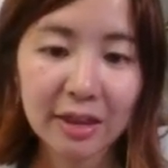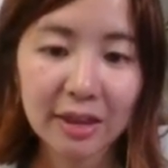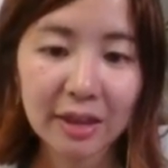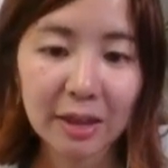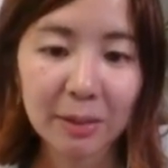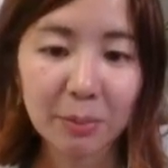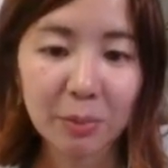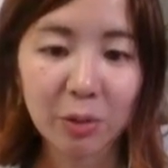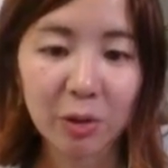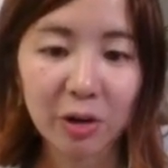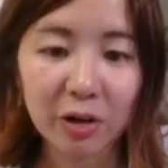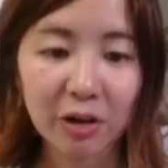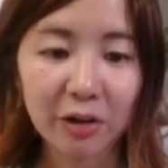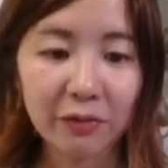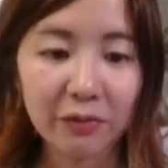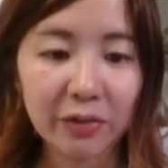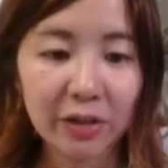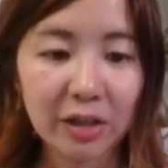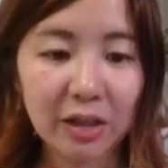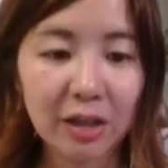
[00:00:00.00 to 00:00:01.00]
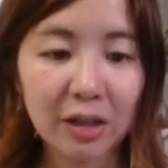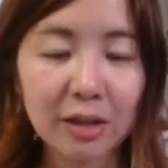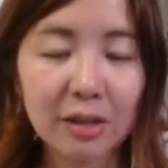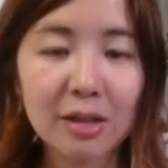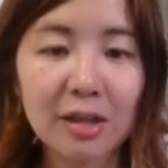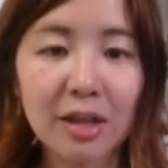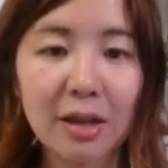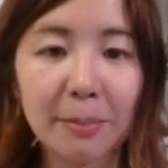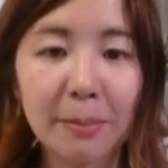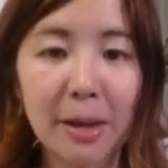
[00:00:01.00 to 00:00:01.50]
The more convenient,
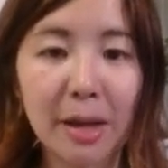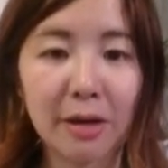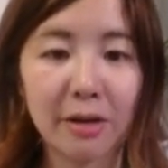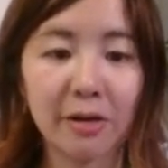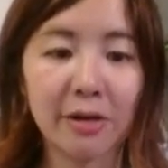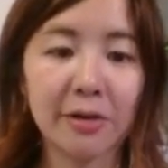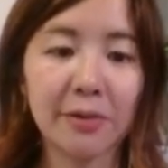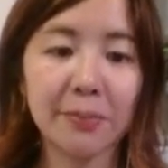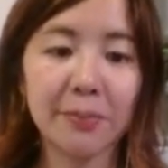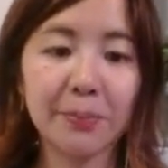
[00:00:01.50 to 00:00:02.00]
the better.